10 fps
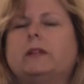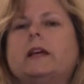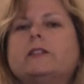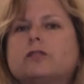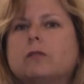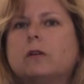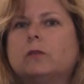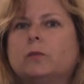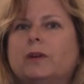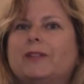they
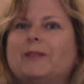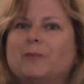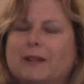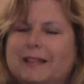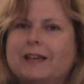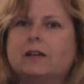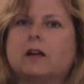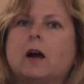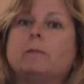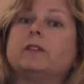struggled with and what they
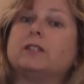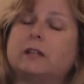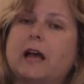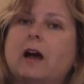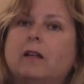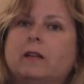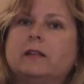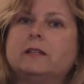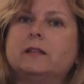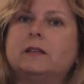accomplished and how they
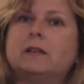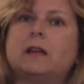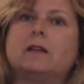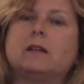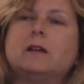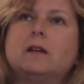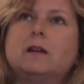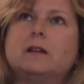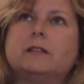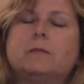did it. And
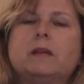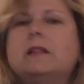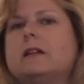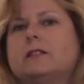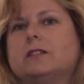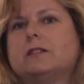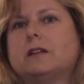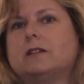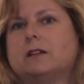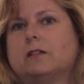to me, that's just
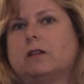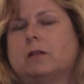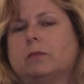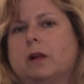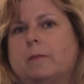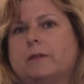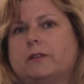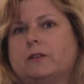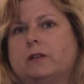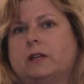such an incredible
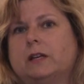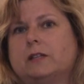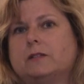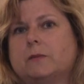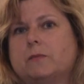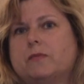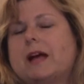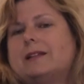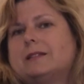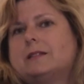opportunity. So
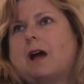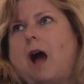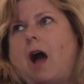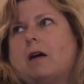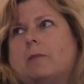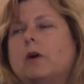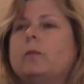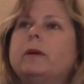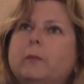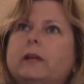I'm
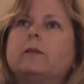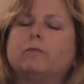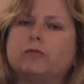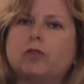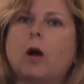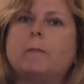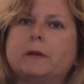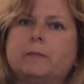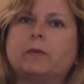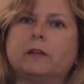hoping we can draw
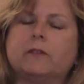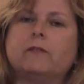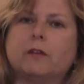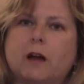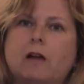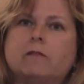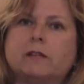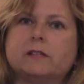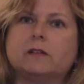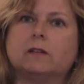people in for that
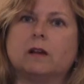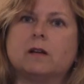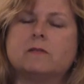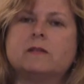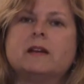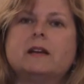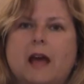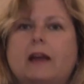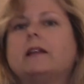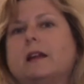reason alone
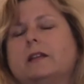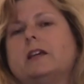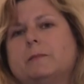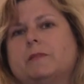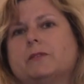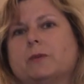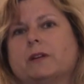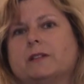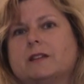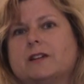and keep this
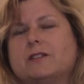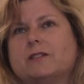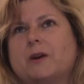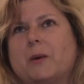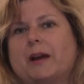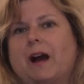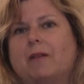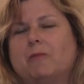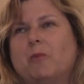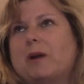organization going.
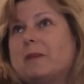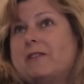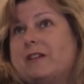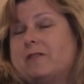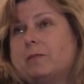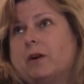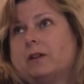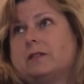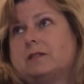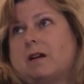One of my favorite
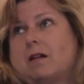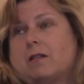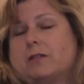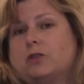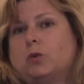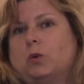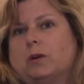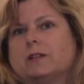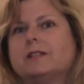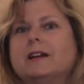parts are the
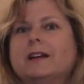tours,